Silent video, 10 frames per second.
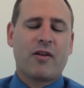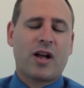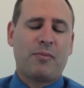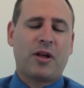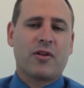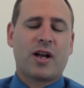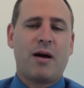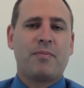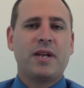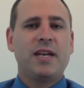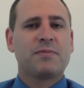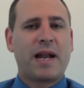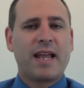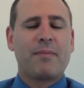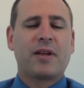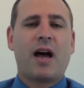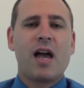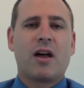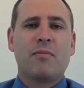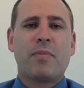couple other companies, but I kept an eye
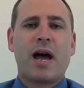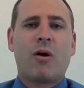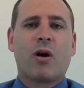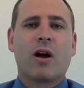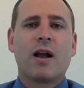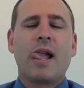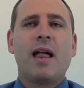on Empower.